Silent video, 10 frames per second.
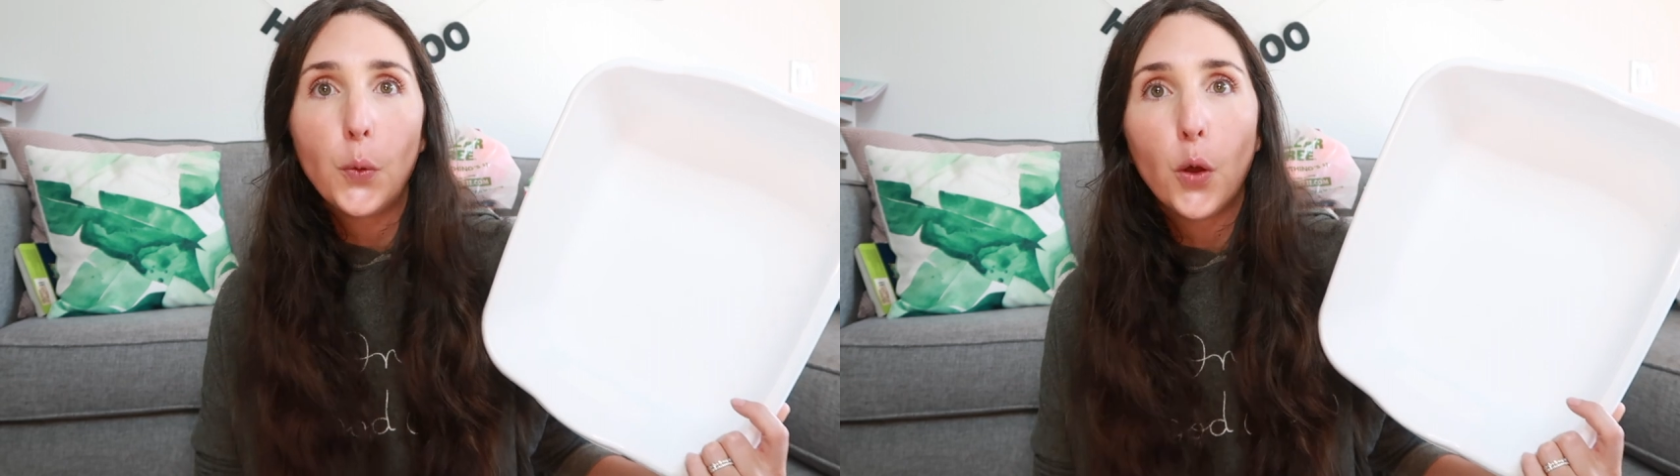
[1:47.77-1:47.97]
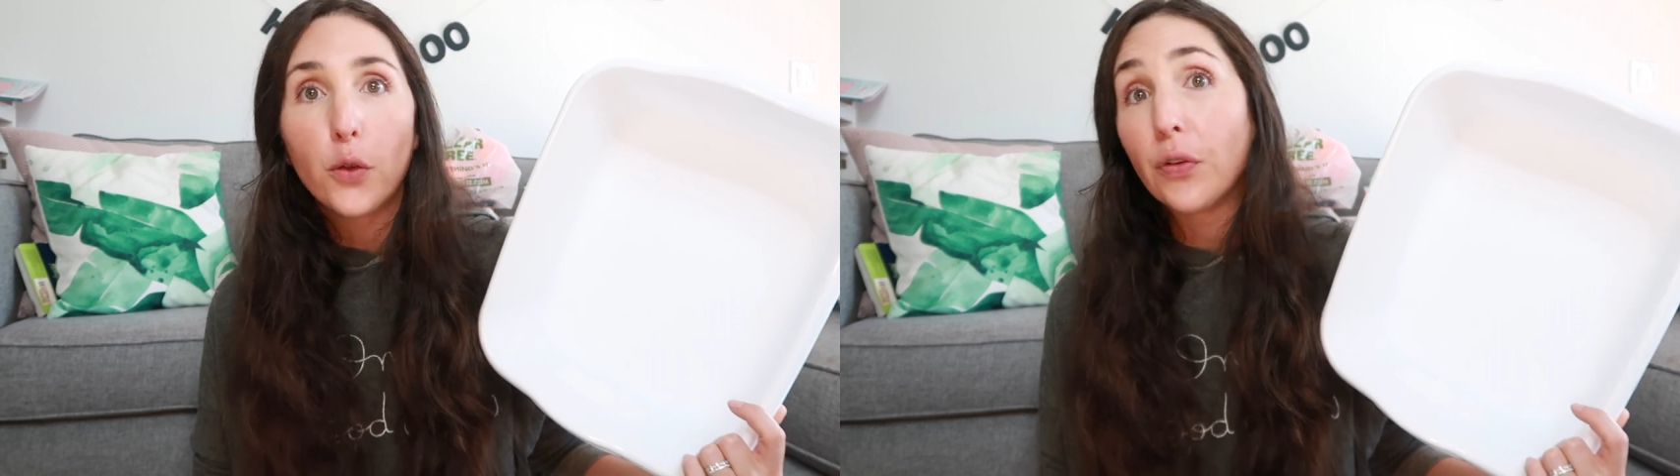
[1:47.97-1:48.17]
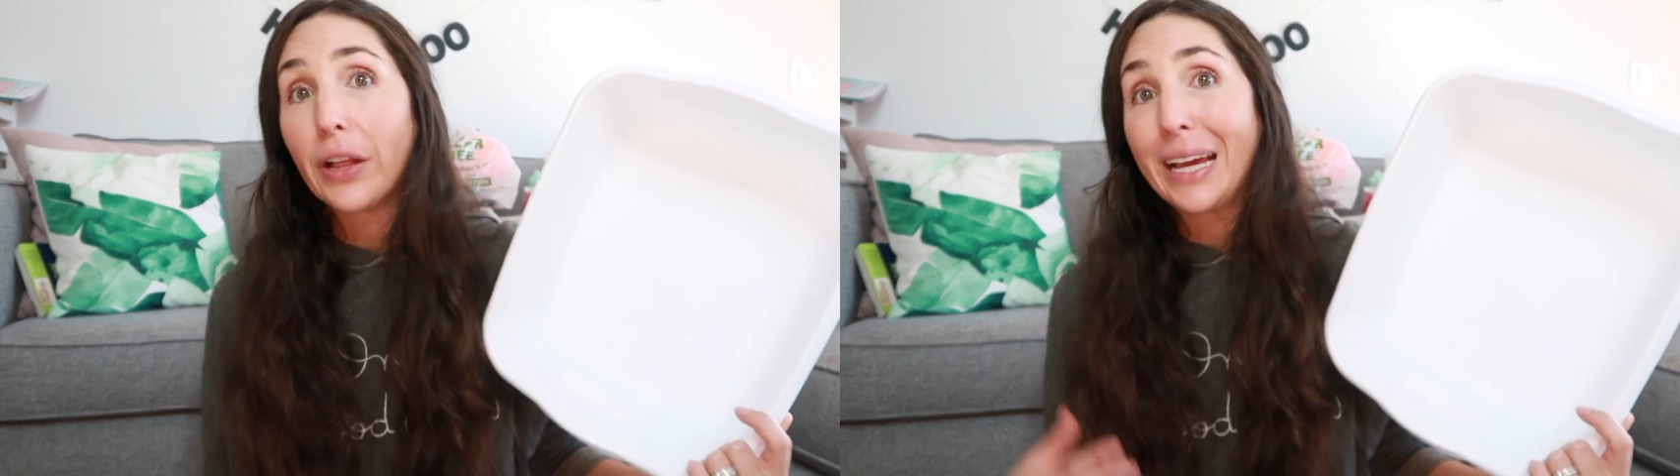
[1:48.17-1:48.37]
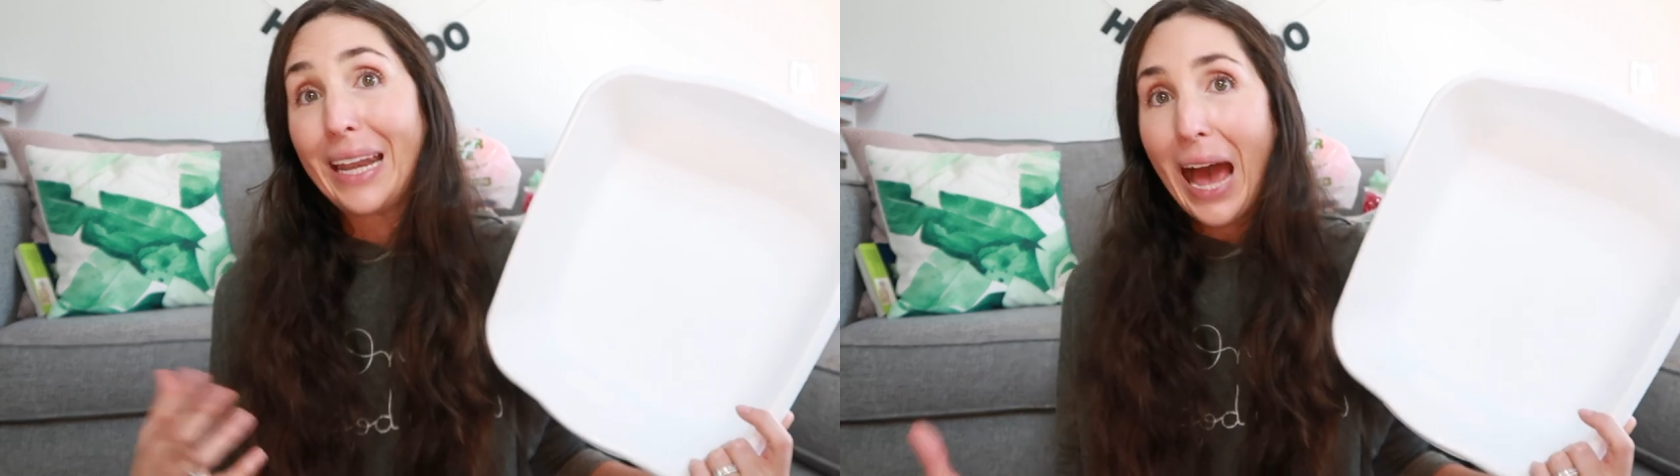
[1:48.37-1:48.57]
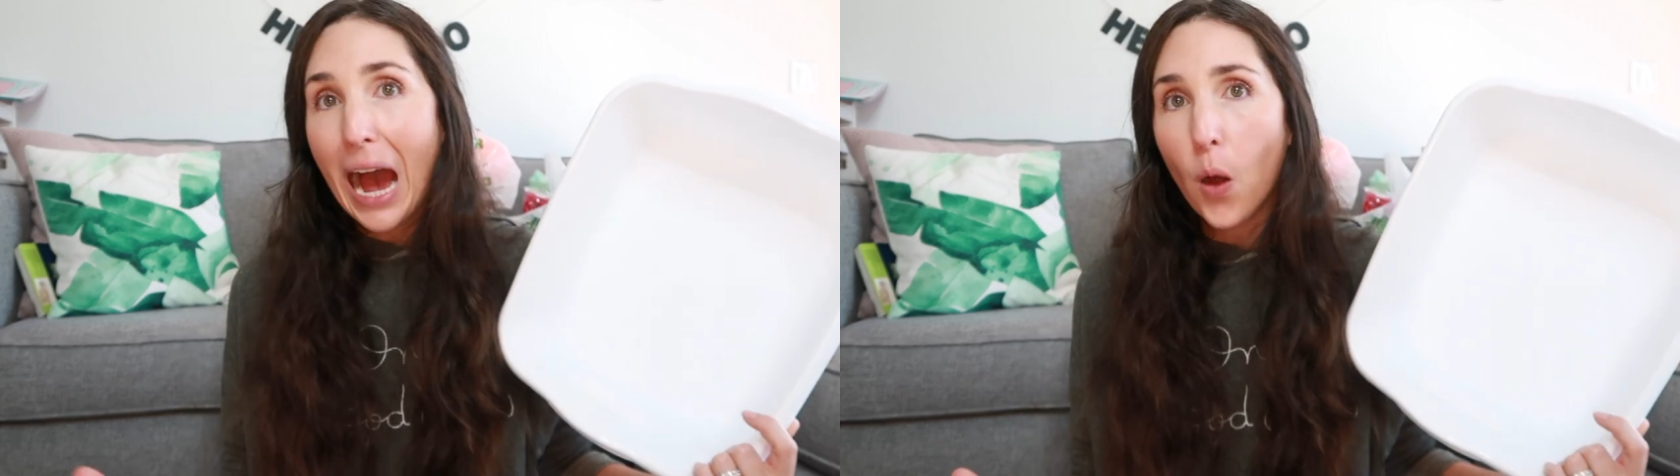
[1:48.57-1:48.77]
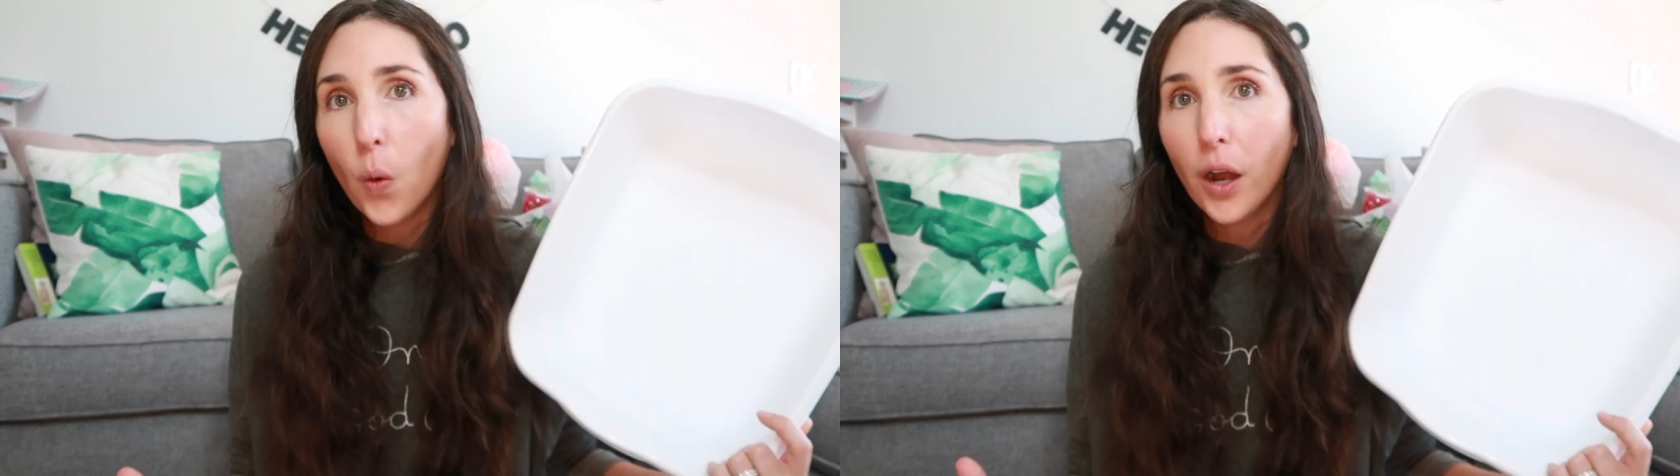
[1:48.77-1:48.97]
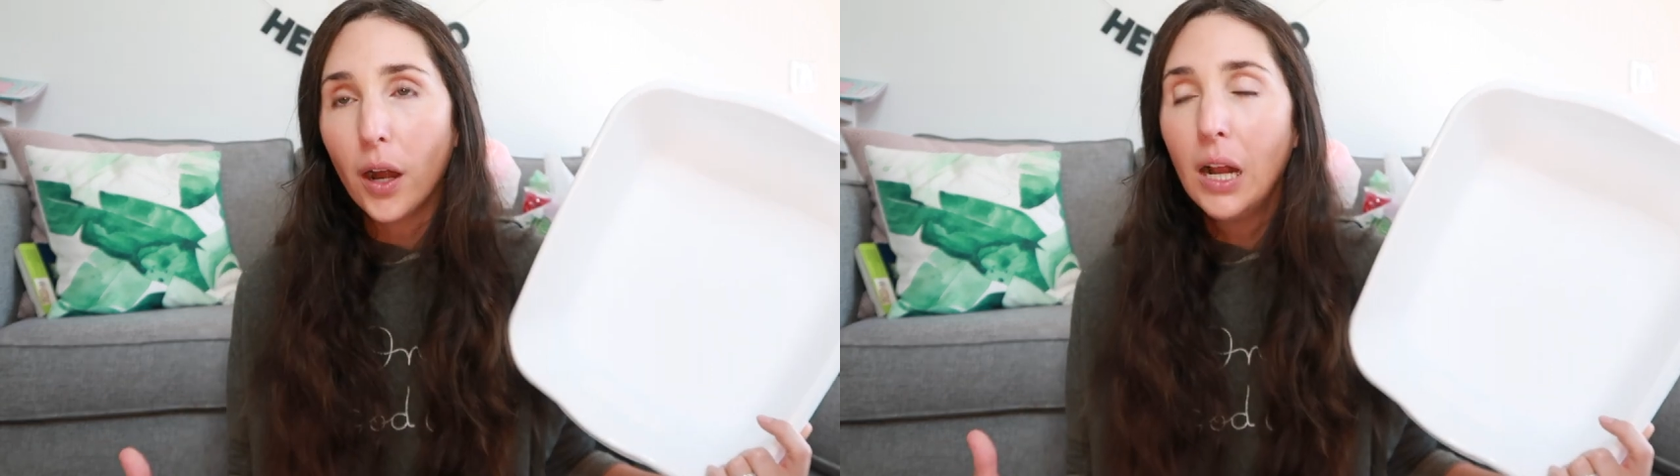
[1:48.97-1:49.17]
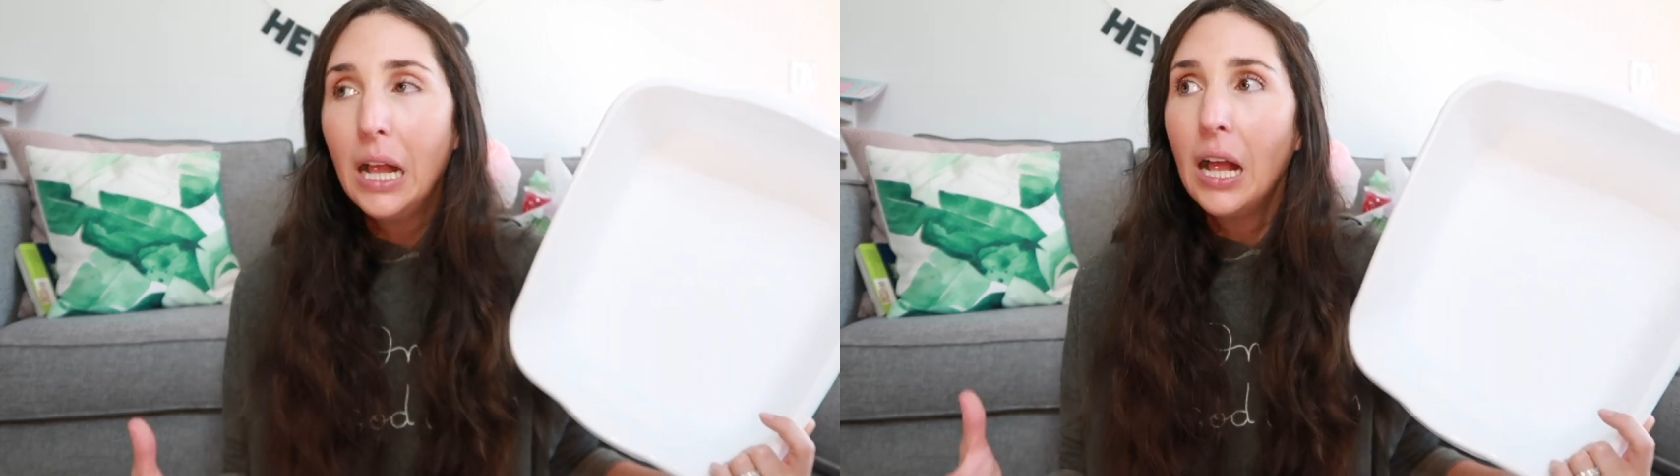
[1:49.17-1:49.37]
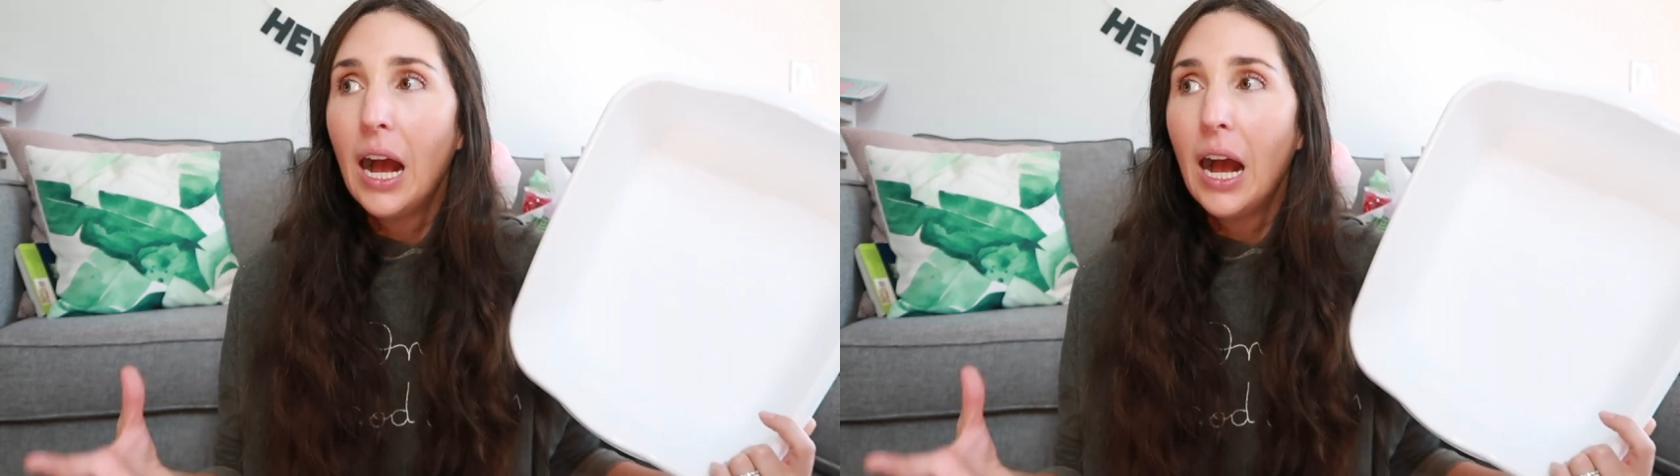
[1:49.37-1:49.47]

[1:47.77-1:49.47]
wore for like an hour.